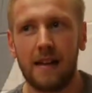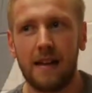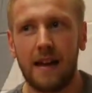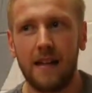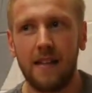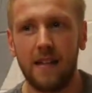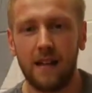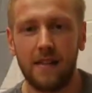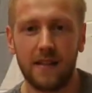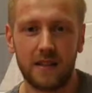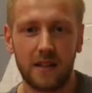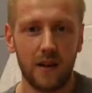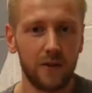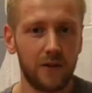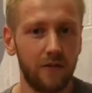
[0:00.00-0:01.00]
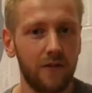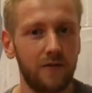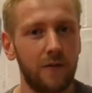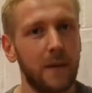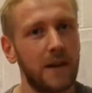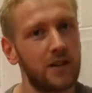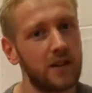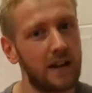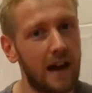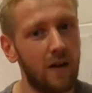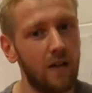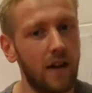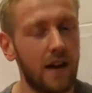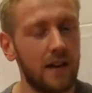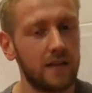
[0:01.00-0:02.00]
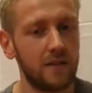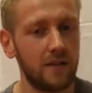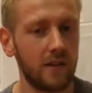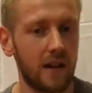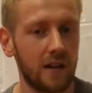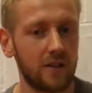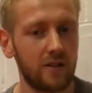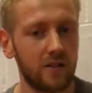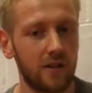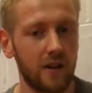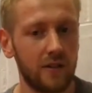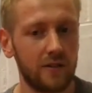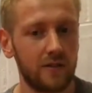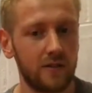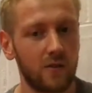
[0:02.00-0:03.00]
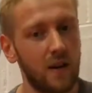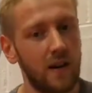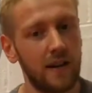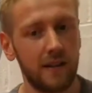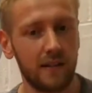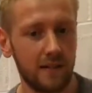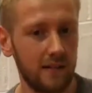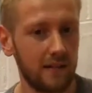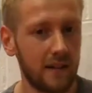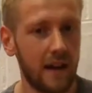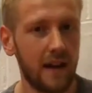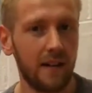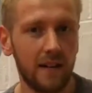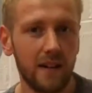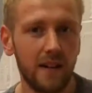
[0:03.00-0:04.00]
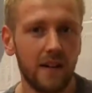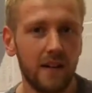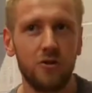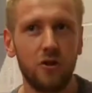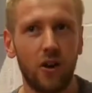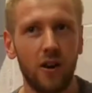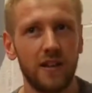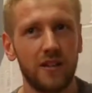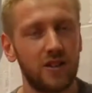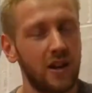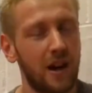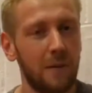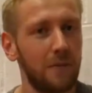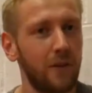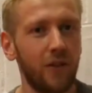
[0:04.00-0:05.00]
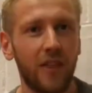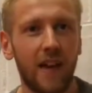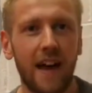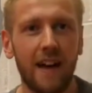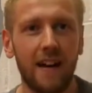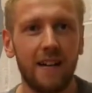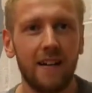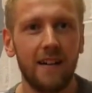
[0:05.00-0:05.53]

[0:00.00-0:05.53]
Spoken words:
And like there's loads of information out there, so you guys should go and try and get knowledge up on that.